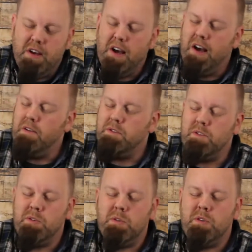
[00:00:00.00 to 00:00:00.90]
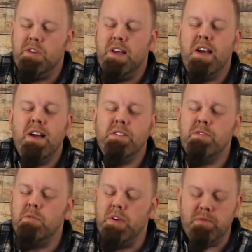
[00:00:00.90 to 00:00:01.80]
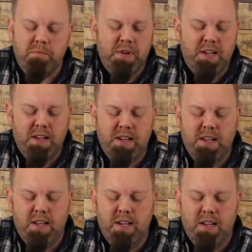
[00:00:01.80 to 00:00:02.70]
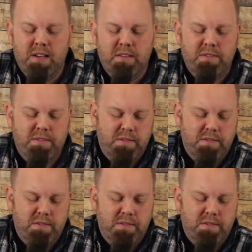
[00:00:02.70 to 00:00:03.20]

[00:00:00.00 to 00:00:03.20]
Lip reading: I'm so glad you're in my life.